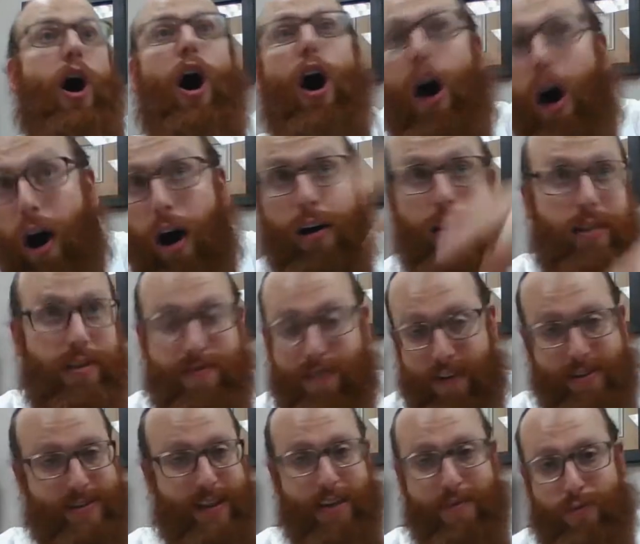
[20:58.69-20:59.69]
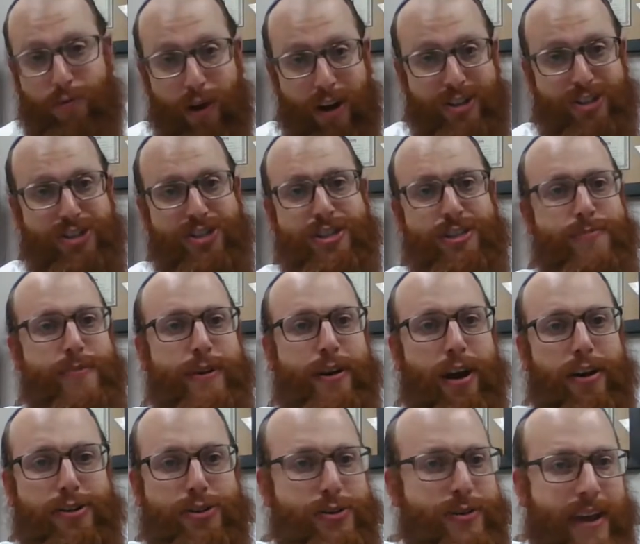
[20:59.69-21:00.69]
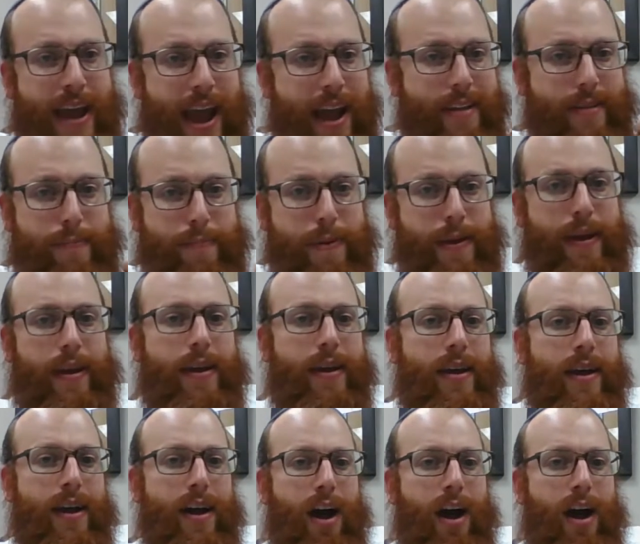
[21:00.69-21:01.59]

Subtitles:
all of us have questions because you can't be